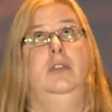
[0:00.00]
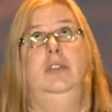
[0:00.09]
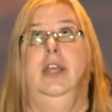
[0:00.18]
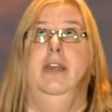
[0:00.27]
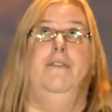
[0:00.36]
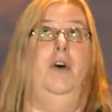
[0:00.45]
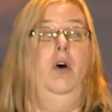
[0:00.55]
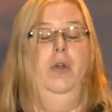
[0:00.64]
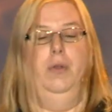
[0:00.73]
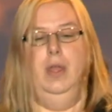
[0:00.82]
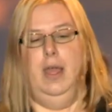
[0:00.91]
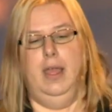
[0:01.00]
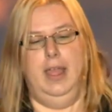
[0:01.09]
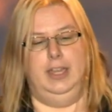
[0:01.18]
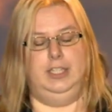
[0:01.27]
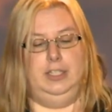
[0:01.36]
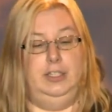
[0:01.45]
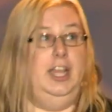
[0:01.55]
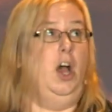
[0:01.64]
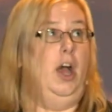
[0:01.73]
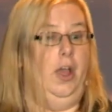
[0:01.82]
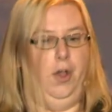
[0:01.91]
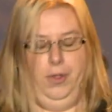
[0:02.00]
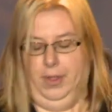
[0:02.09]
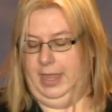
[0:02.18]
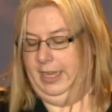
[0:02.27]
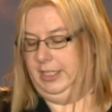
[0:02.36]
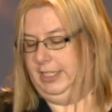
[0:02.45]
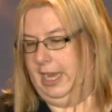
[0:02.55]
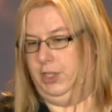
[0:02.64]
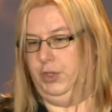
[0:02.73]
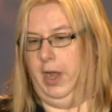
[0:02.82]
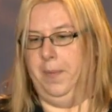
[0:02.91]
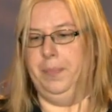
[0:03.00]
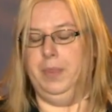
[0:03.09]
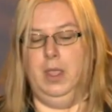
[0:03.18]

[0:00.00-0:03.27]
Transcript: CFO, CIO, etc.